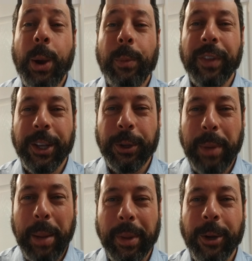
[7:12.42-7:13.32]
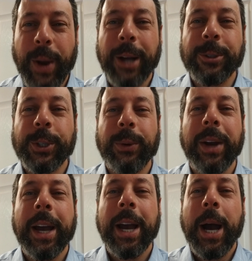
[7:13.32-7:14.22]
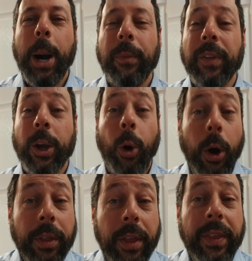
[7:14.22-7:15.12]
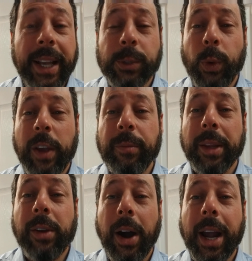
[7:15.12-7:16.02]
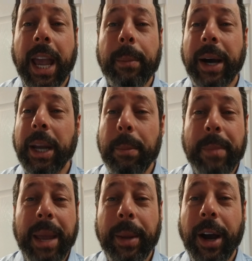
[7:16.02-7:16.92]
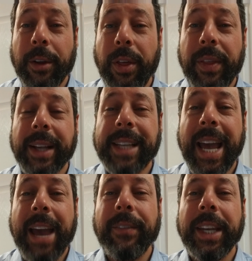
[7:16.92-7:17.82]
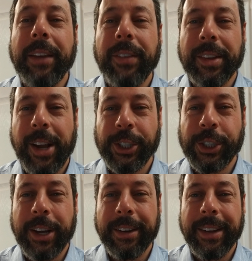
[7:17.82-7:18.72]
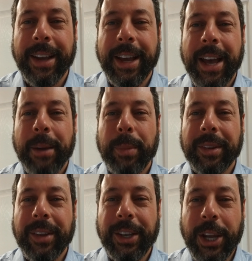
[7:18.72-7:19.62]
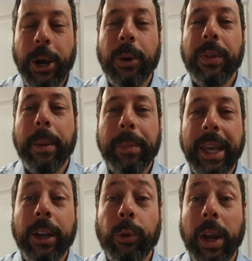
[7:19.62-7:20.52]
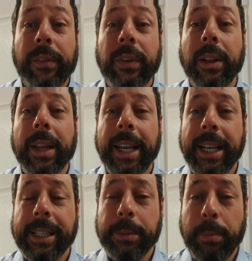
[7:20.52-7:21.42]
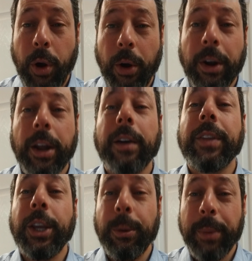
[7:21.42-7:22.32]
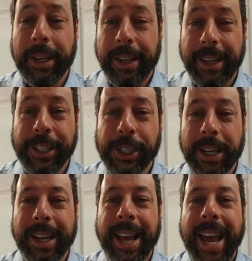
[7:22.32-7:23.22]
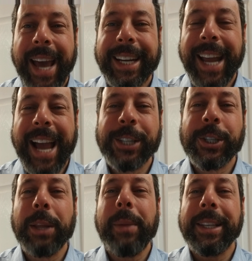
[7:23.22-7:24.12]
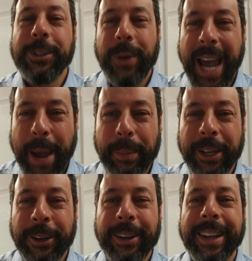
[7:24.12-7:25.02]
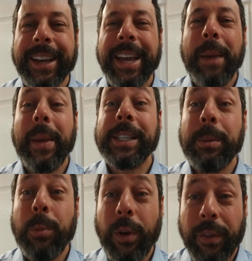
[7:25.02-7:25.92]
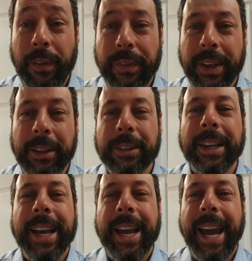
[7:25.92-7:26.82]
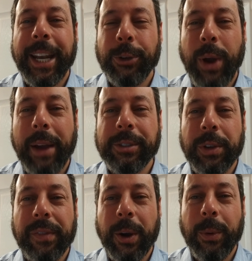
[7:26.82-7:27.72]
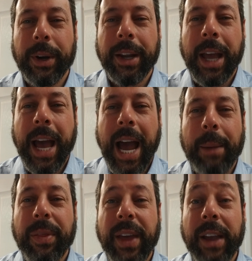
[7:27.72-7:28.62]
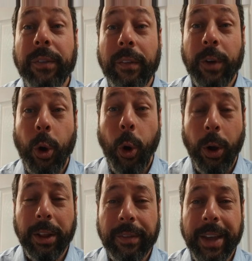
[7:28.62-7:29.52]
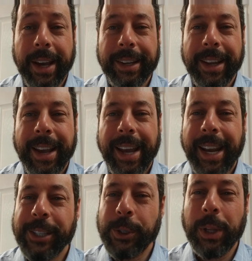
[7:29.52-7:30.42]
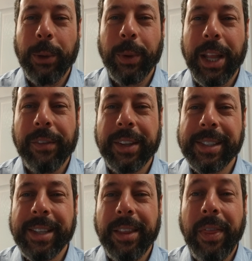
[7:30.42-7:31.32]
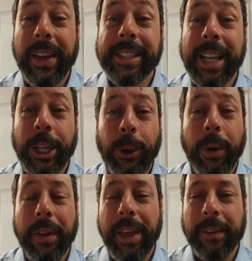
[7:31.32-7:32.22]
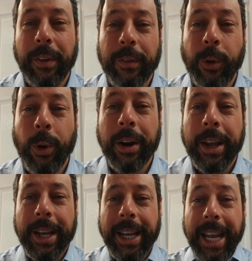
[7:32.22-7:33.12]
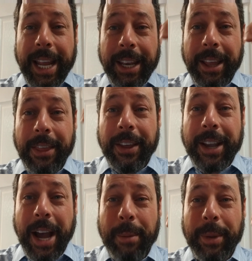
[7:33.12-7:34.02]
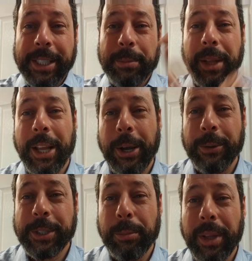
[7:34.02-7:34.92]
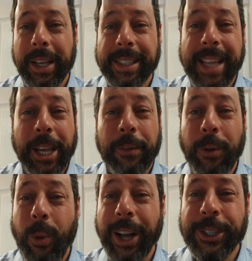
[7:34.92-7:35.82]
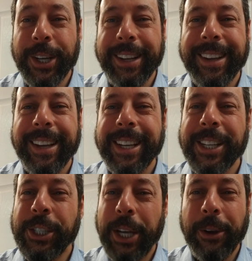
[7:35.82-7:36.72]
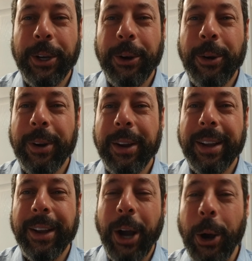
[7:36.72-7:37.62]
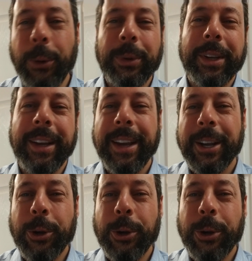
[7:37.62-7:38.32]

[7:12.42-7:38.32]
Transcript: hopefully good people around you, hopefully all the things we've been talking about, and maybe other things I haven't even touched on. But to know that being grateful is part of the human condition, and it actually makes you happier, it makes you more fulfilled, and it drives you forward. I'm thankful for all of that, and I certainly would love to see the things that you are thankful for in the comments below. So please, thank you for watching. Share your own